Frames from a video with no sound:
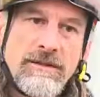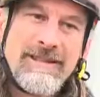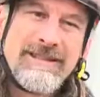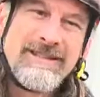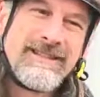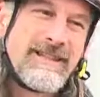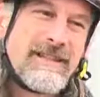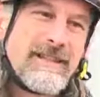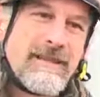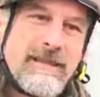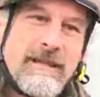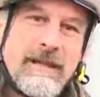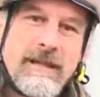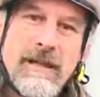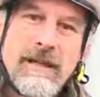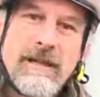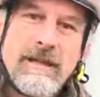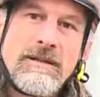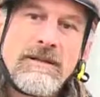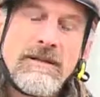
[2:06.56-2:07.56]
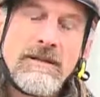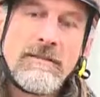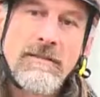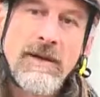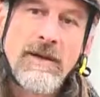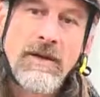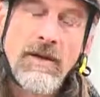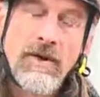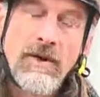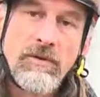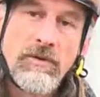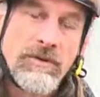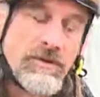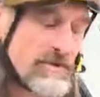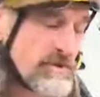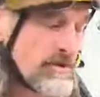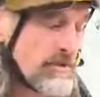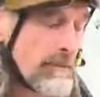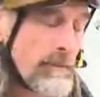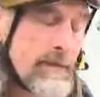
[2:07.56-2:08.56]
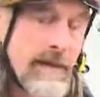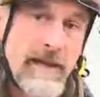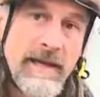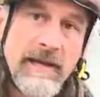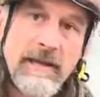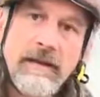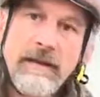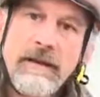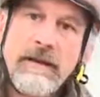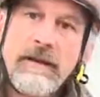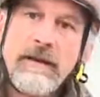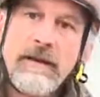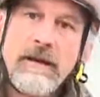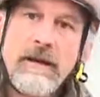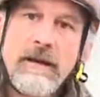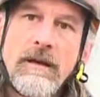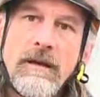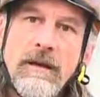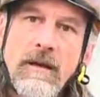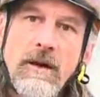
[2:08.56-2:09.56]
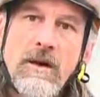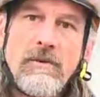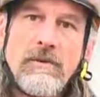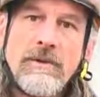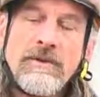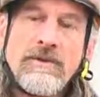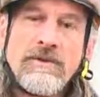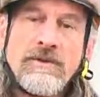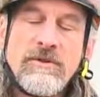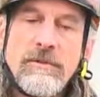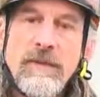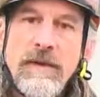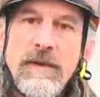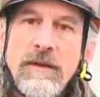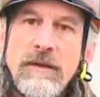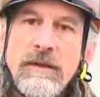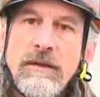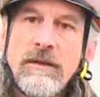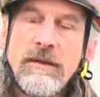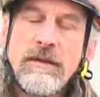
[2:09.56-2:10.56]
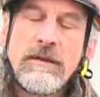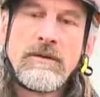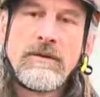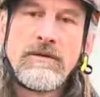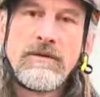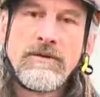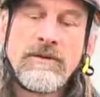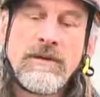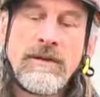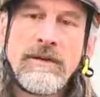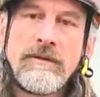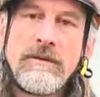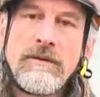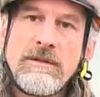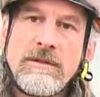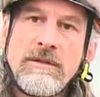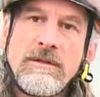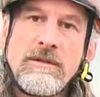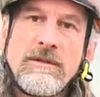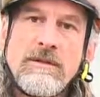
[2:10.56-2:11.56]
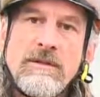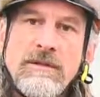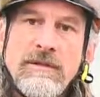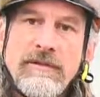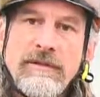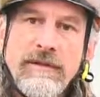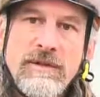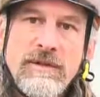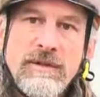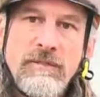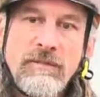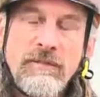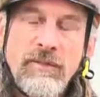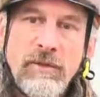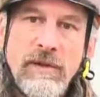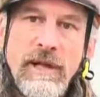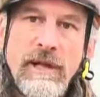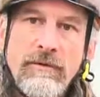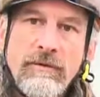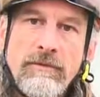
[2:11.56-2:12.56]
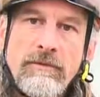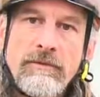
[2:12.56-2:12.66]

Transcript: because this, again, it's going to make a hole that's too big, and a hole that's too big doesn't give us sufficient pull-out